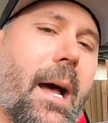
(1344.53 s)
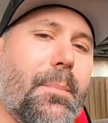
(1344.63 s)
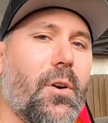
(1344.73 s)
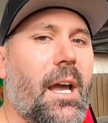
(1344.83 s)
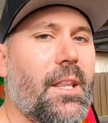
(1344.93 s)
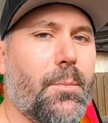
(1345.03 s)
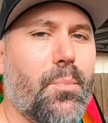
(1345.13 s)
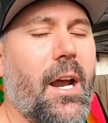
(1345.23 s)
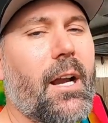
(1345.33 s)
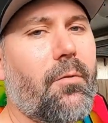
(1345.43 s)
upgraded the
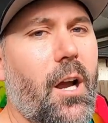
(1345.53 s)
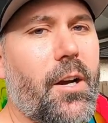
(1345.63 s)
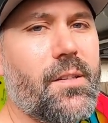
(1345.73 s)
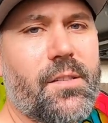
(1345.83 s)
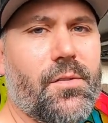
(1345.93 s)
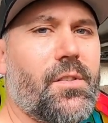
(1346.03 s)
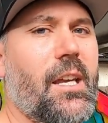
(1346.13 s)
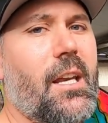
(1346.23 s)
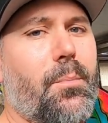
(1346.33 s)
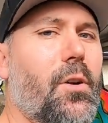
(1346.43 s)
brake rotors, as you'll
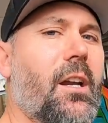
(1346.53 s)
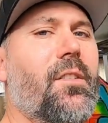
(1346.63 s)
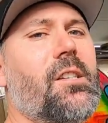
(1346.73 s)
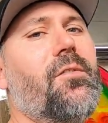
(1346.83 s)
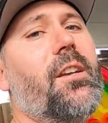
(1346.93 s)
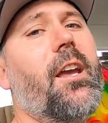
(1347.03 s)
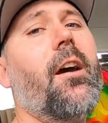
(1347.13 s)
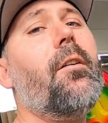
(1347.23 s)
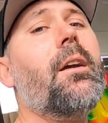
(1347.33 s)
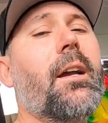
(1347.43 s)
see in a previous
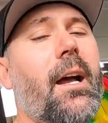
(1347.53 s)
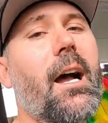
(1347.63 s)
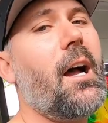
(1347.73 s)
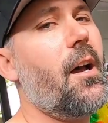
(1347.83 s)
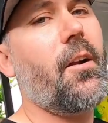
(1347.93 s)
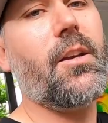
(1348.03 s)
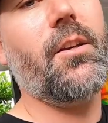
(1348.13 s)
video, and I